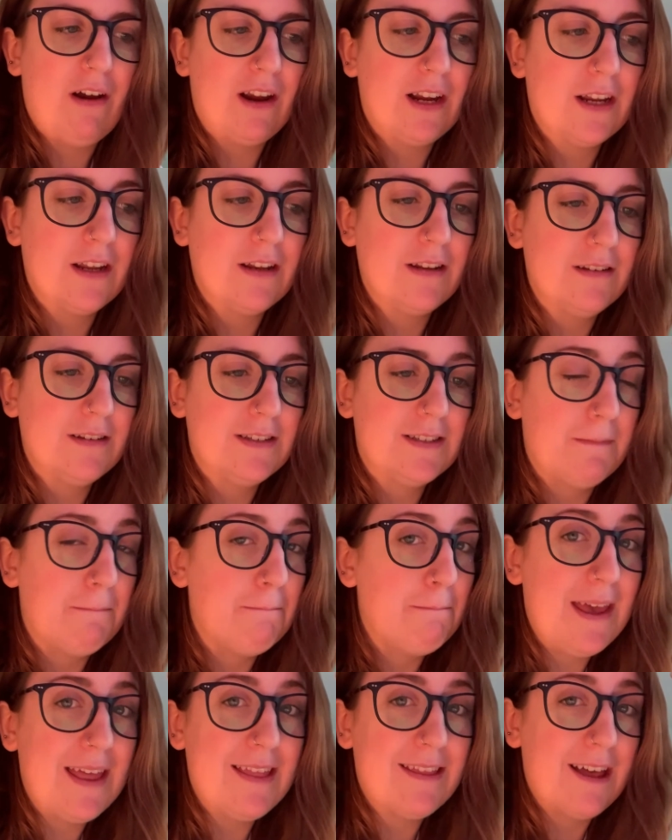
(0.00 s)
I can
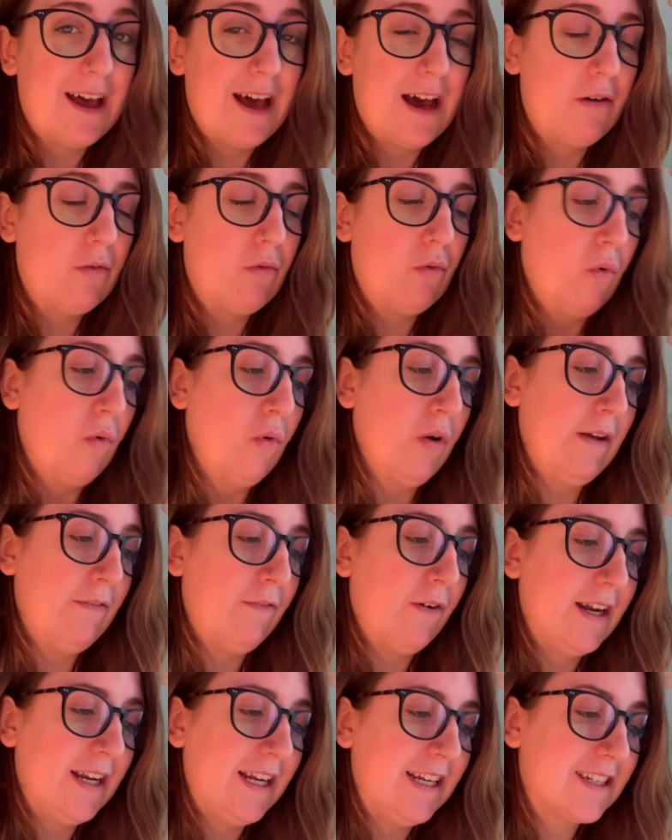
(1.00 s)
submit that or
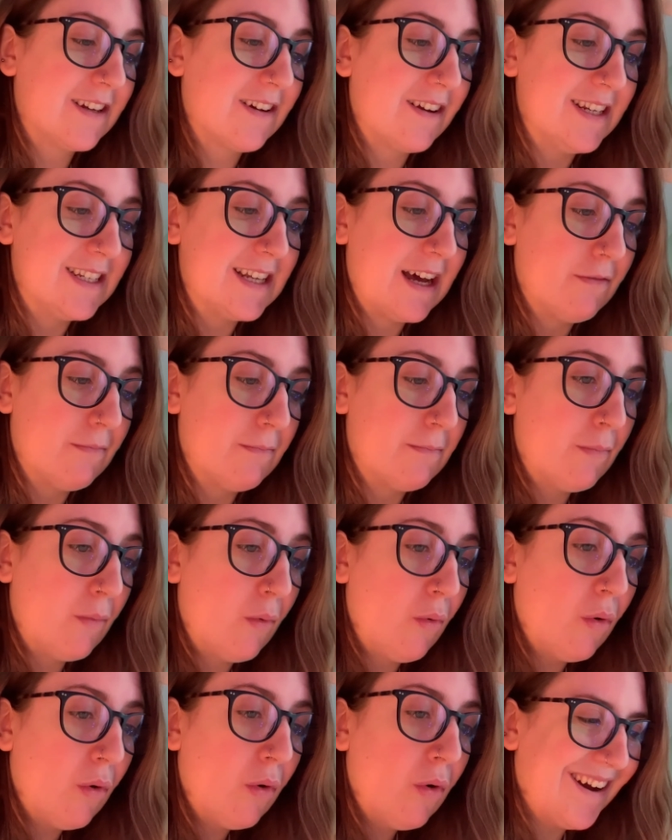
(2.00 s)
if I need to cut it down
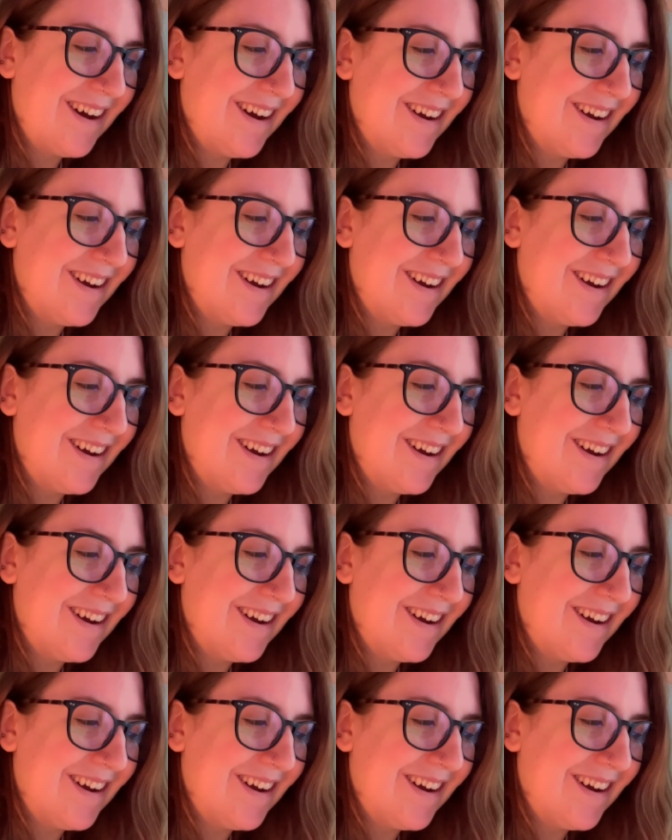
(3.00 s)
more.